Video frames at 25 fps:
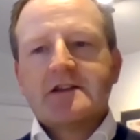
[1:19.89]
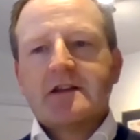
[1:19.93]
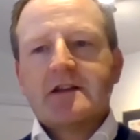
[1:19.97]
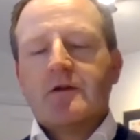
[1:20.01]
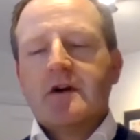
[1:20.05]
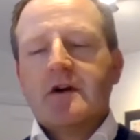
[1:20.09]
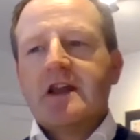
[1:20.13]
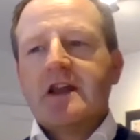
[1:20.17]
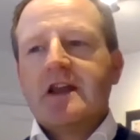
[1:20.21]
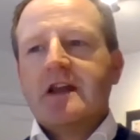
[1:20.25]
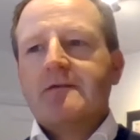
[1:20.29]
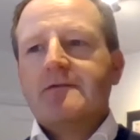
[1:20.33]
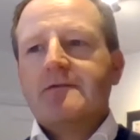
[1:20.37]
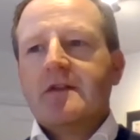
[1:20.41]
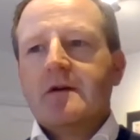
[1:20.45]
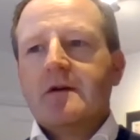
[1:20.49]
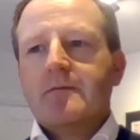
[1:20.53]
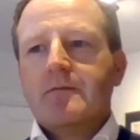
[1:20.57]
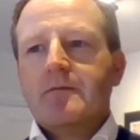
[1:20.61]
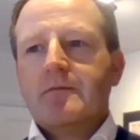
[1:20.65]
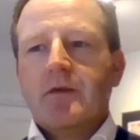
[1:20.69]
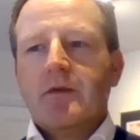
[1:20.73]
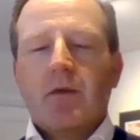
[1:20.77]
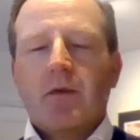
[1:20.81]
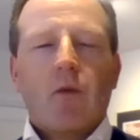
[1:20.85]
I want to give the
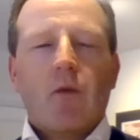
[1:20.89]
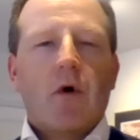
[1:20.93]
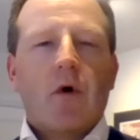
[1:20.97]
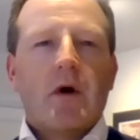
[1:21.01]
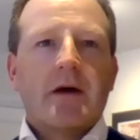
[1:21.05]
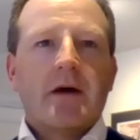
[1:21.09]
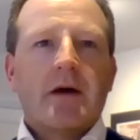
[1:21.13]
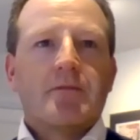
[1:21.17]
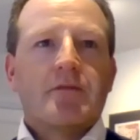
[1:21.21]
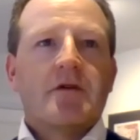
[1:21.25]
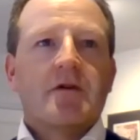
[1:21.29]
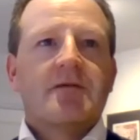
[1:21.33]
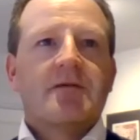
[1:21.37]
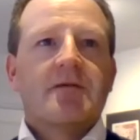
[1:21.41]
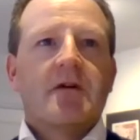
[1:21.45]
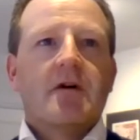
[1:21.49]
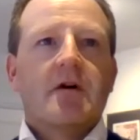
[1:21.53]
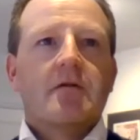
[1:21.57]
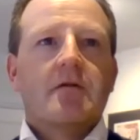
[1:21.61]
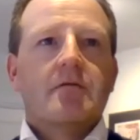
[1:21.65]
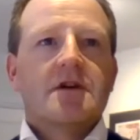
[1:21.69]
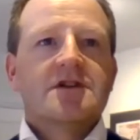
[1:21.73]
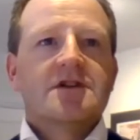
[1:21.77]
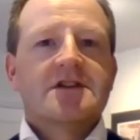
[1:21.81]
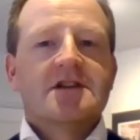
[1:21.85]
one I prefer,
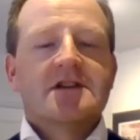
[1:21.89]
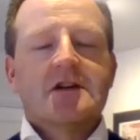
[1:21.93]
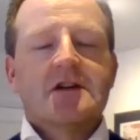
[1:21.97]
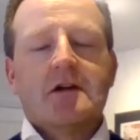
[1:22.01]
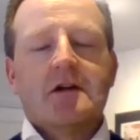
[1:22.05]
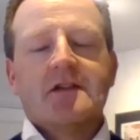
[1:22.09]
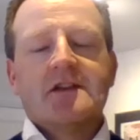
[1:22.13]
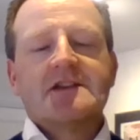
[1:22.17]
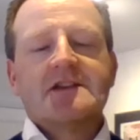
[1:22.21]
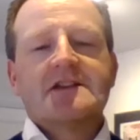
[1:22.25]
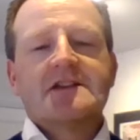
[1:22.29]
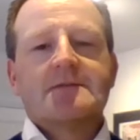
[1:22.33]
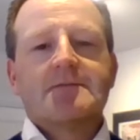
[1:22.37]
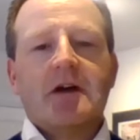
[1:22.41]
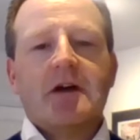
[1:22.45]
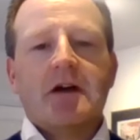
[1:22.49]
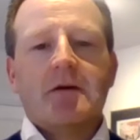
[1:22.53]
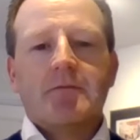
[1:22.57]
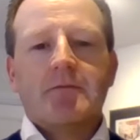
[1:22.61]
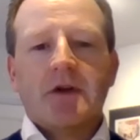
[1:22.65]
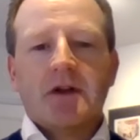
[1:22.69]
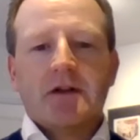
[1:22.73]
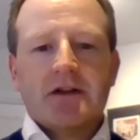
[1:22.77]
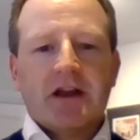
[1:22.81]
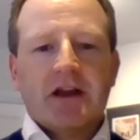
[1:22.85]
which is, look, this is
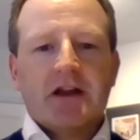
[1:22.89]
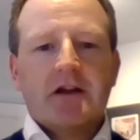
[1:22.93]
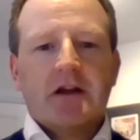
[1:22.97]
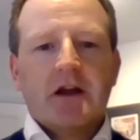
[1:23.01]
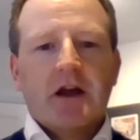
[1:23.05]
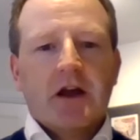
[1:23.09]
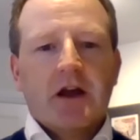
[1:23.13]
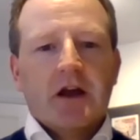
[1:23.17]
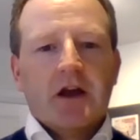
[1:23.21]
about building